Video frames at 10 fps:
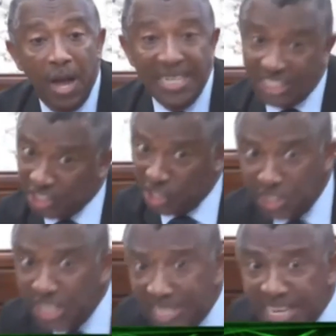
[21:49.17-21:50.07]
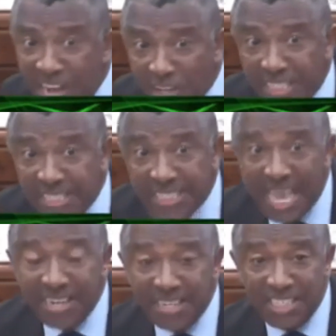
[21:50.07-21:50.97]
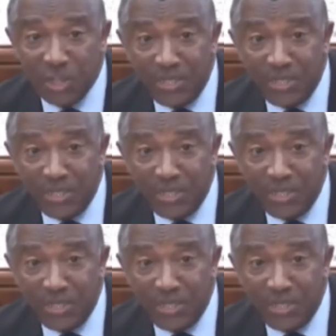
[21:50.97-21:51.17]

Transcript: I certainly did not understand it as